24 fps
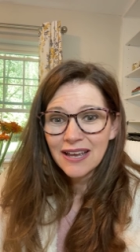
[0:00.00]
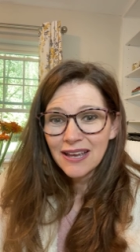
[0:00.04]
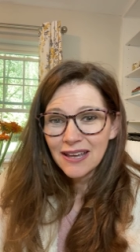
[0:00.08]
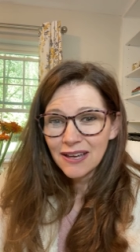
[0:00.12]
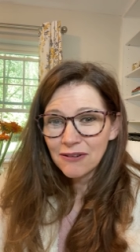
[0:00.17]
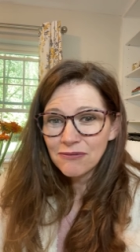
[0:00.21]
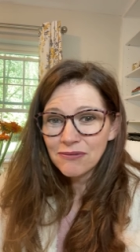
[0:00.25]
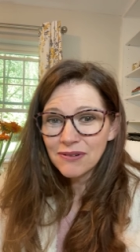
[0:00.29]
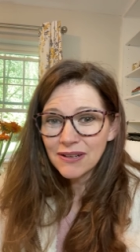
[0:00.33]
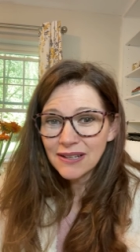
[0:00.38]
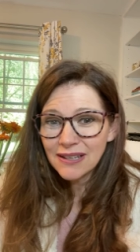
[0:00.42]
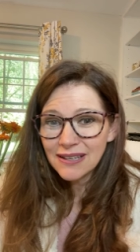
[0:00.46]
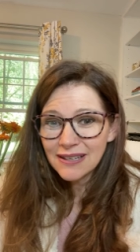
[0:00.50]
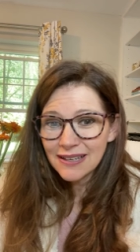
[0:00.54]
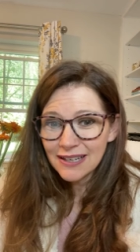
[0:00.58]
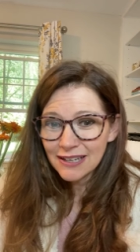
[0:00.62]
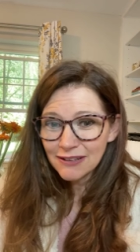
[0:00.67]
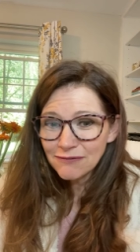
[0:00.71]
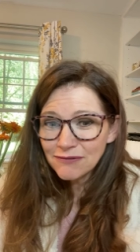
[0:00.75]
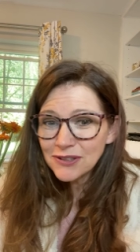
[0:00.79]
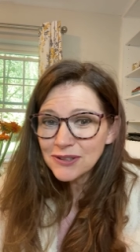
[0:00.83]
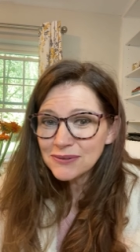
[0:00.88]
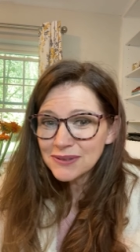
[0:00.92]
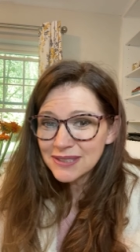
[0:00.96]
it really
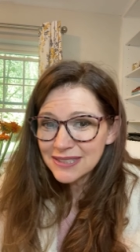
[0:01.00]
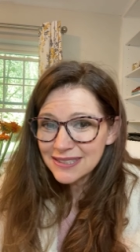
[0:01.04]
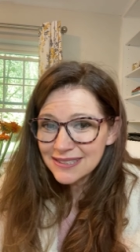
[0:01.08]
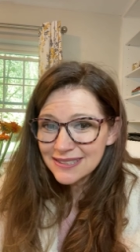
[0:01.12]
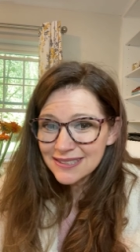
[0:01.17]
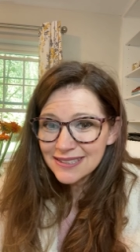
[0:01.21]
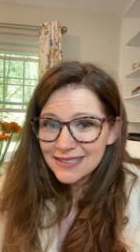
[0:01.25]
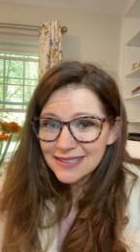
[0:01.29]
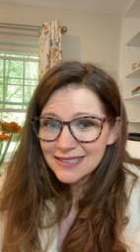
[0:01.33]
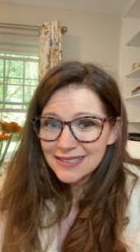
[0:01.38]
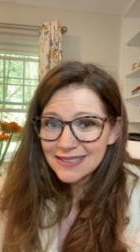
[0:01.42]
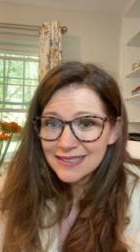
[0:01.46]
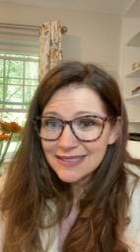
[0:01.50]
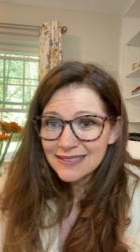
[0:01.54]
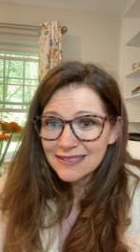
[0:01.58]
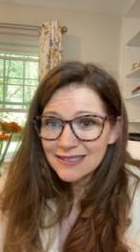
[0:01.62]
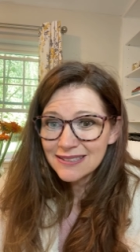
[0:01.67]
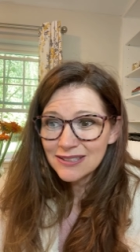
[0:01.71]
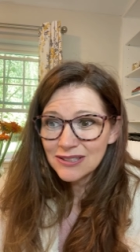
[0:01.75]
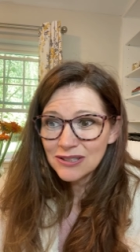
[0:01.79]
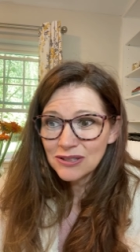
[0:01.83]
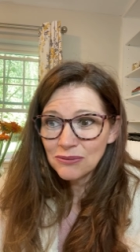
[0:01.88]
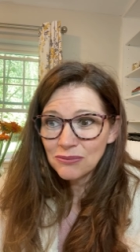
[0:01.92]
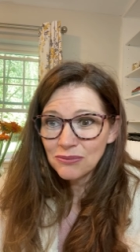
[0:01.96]
influences
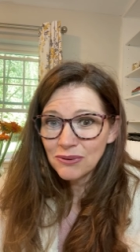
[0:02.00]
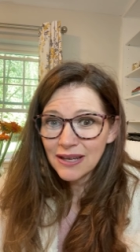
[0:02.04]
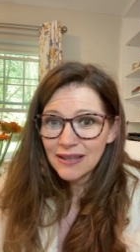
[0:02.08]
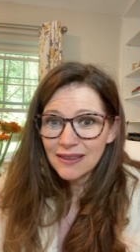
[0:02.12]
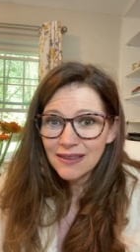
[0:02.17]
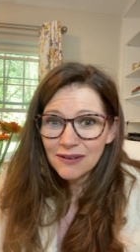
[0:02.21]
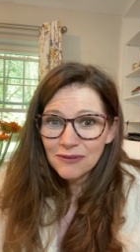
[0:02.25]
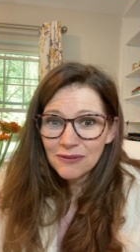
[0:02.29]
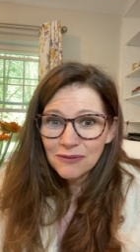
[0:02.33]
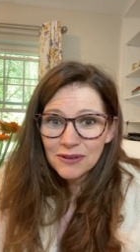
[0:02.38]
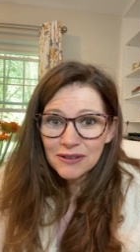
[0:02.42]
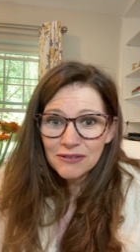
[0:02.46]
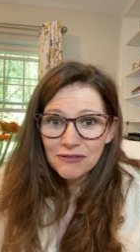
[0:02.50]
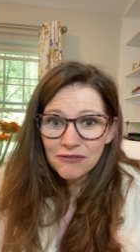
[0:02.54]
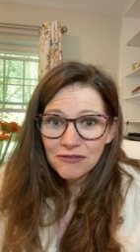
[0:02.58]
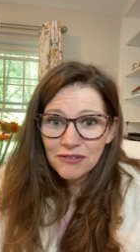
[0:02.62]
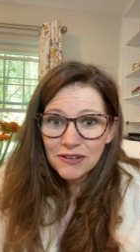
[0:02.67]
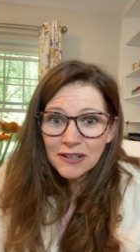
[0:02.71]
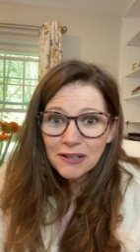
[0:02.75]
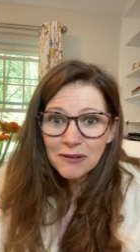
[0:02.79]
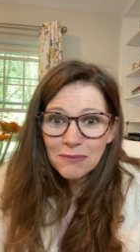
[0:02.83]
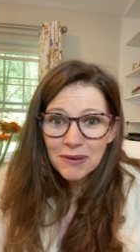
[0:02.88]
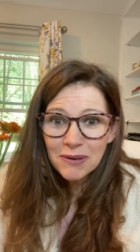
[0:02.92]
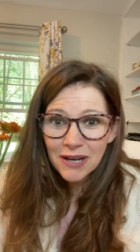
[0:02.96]
the way that we
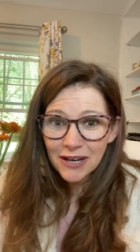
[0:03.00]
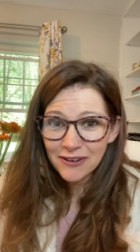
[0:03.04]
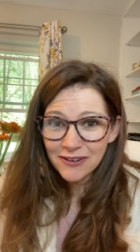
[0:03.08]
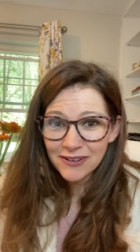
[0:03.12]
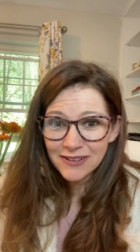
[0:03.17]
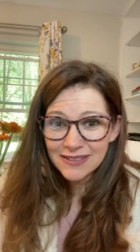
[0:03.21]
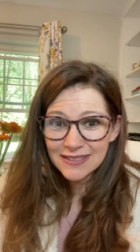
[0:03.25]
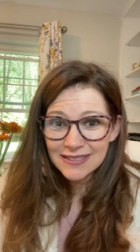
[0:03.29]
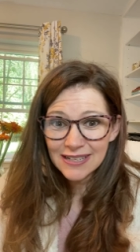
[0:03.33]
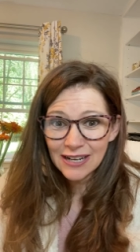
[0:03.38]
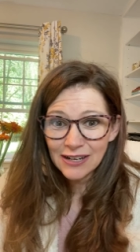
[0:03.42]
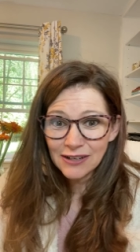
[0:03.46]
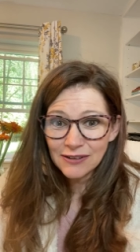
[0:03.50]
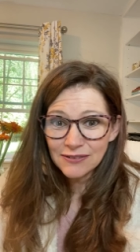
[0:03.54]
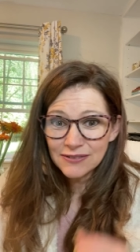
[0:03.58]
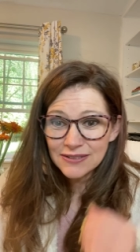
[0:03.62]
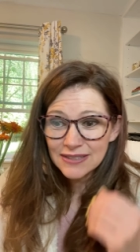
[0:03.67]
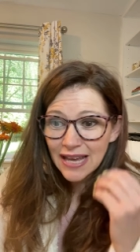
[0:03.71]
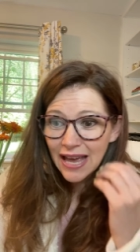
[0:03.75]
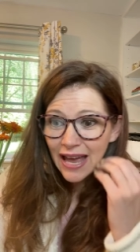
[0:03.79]
feel about ourselves.